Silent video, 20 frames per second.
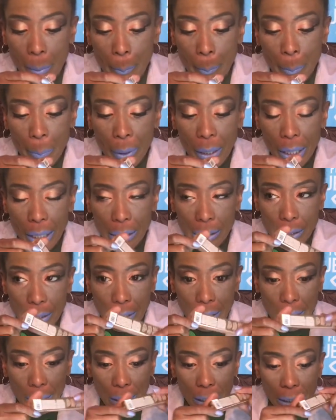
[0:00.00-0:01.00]

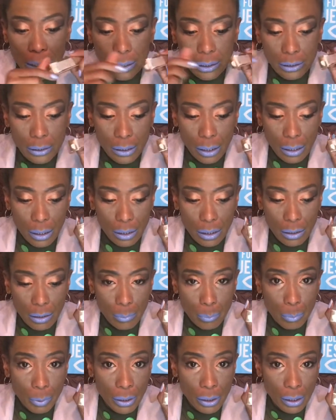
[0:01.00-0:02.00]
but it is
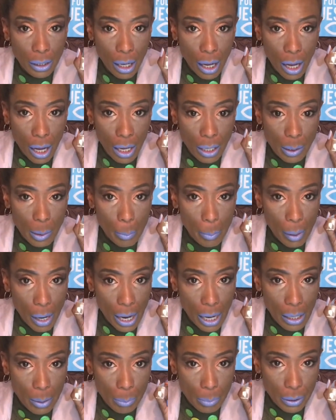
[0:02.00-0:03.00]
beyond
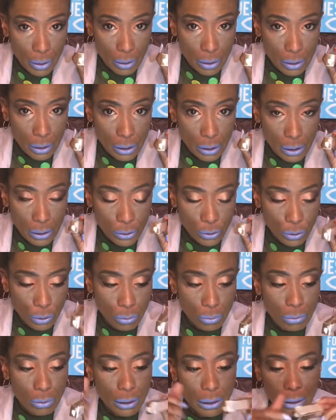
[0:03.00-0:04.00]
my ability
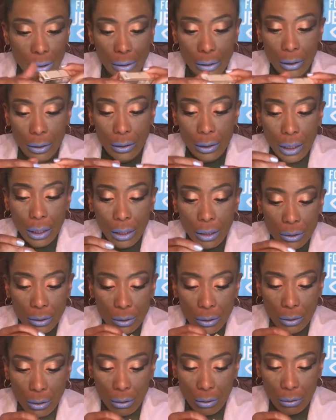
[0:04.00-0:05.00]
to read.
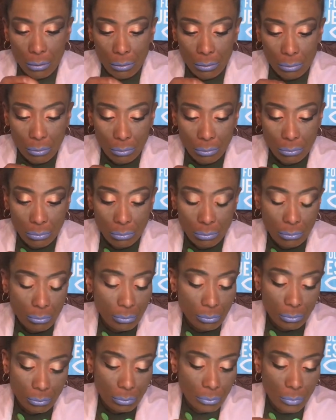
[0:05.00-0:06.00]
So
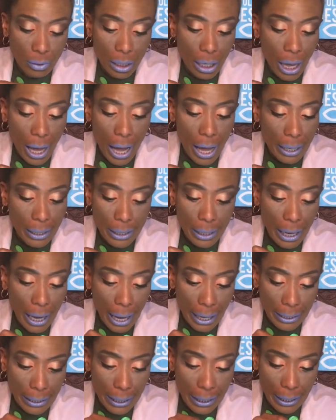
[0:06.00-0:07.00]
I,
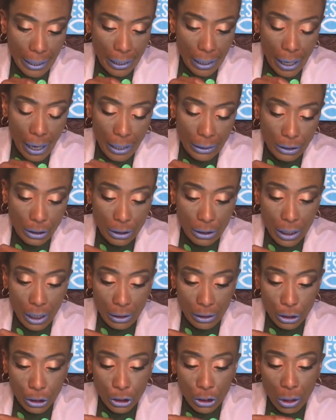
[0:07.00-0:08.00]
I can't, I just got
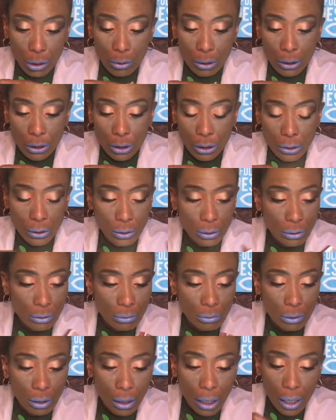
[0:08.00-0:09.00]
to show it to
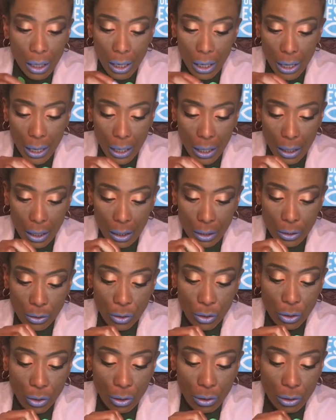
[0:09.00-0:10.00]
you. And
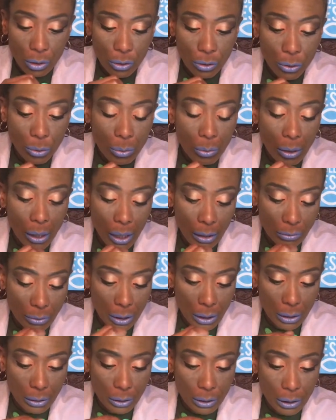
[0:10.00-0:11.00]
you will have
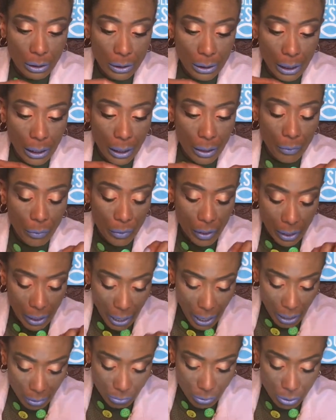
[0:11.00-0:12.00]
to understand
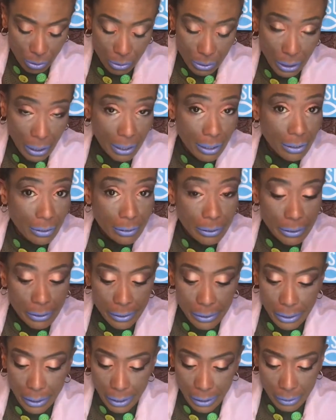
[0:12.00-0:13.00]
that after you take a
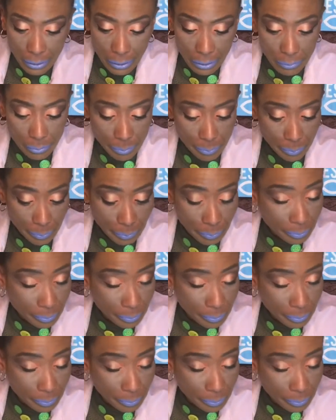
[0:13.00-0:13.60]
look at it,